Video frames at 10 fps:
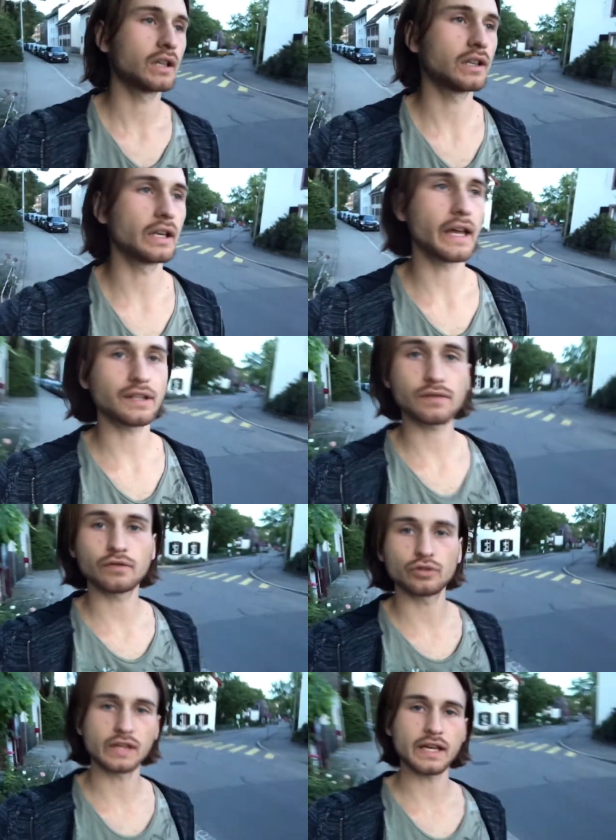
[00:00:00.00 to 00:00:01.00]
in the last
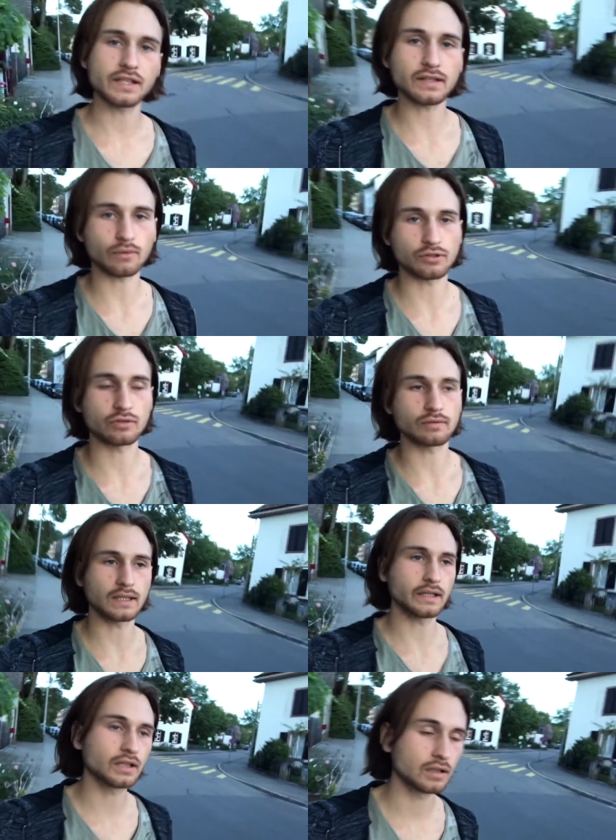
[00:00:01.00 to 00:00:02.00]
few days I was
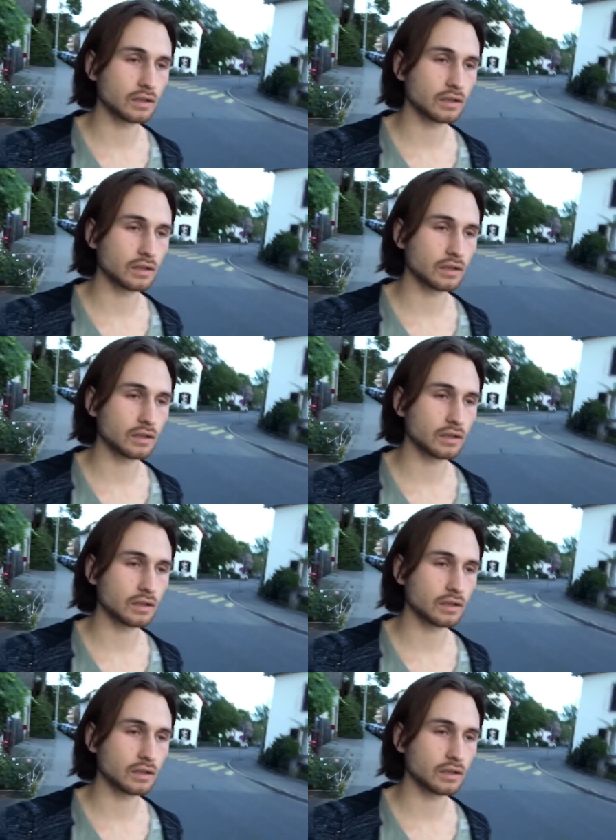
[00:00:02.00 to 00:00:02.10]
really